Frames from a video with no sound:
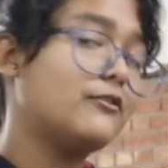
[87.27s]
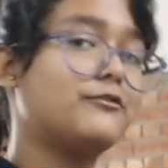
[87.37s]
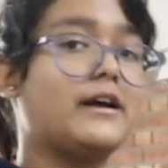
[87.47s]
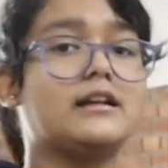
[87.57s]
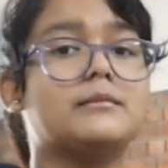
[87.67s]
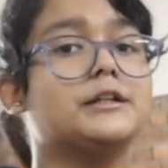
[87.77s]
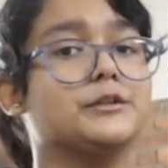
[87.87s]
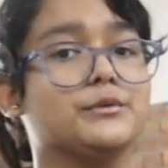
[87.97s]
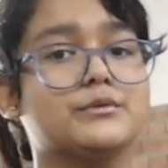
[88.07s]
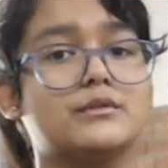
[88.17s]
Fact number
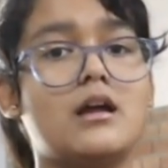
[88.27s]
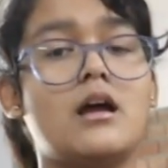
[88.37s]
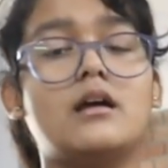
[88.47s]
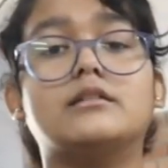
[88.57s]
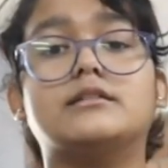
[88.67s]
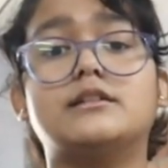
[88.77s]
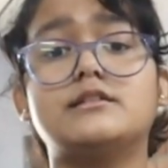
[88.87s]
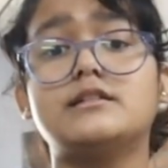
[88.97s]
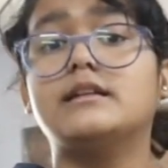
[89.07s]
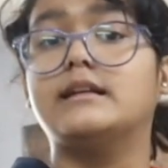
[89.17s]
2.
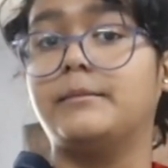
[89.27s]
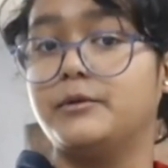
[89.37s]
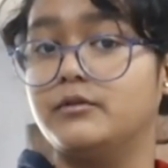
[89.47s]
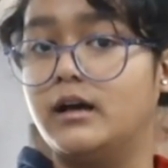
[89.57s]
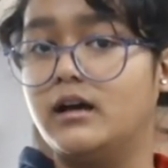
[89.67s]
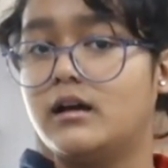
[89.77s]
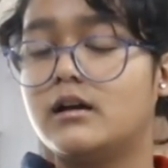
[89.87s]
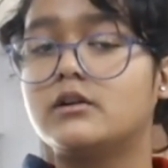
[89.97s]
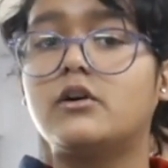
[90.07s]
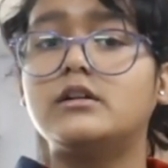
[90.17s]
There's a nebula
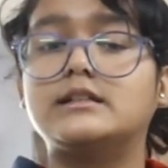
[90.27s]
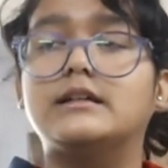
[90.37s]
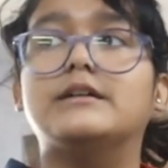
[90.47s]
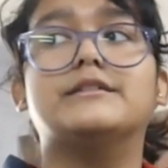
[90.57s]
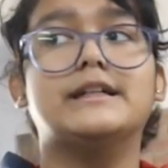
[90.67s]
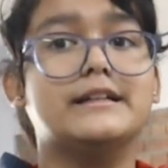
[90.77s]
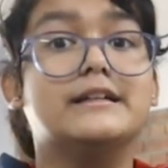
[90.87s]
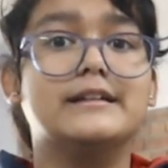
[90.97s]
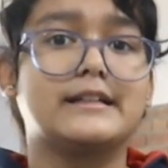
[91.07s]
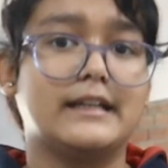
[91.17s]
called Red
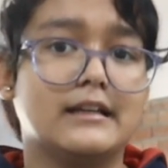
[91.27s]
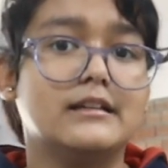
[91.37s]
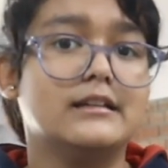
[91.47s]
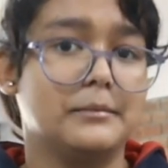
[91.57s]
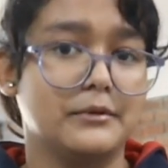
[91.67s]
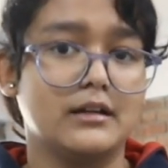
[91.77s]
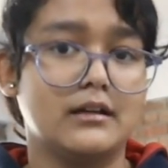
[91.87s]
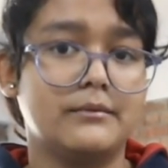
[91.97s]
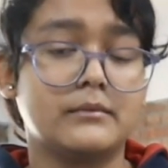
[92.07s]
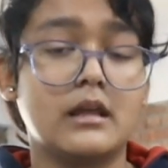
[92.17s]
Rectangle Nebula.
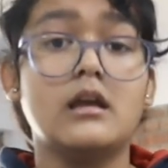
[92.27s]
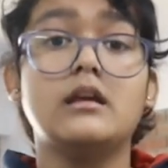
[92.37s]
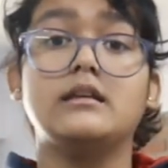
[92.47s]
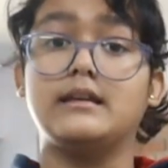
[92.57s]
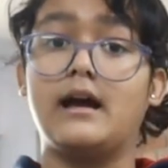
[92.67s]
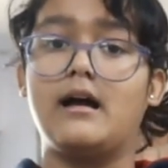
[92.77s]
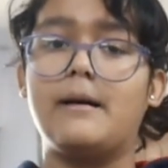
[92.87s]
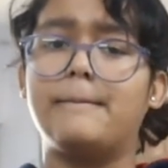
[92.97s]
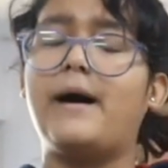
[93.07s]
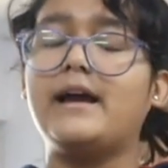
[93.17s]
Yeah,
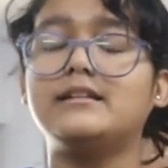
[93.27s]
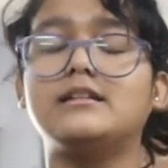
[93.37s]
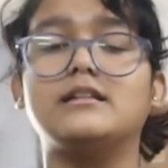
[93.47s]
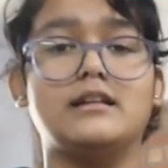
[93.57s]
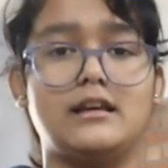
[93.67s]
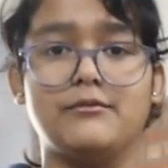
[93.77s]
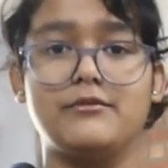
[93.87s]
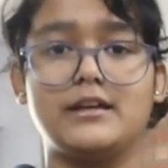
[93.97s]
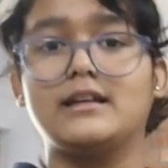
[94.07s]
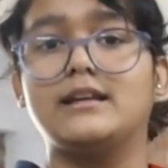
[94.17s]
by the name
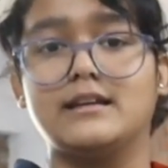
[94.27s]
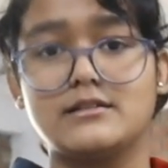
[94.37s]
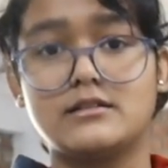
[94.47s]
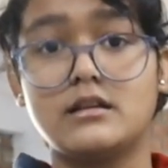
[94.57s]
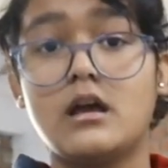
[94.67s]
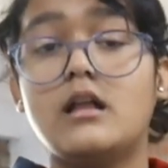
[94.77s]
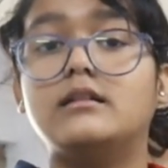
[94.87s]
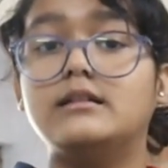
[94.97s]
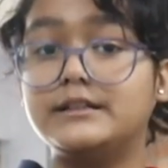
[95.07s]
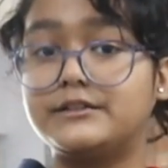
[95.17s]
we can guess
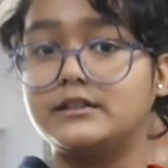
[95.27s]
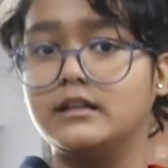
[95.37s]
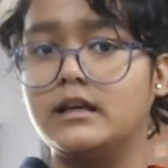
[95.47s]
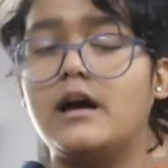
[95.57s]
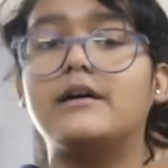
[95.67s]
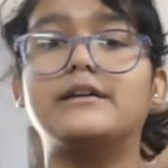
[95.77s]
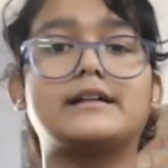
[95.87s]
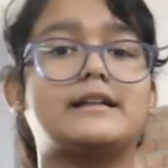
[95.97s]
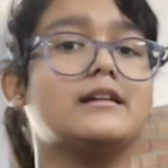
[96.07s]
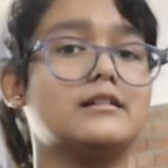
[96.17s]
literally
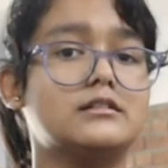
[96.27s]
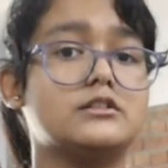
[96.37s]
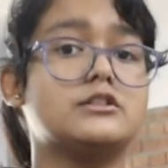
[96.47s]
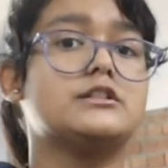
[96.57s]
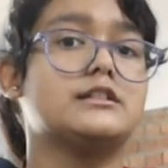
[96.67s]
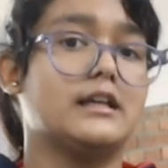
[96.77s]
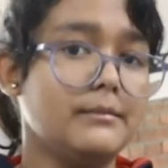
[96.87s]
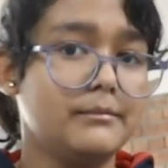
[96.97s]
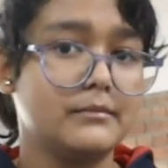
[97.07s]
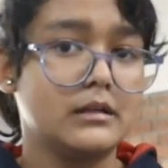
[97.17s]
rectangle
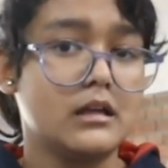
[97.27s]
shape.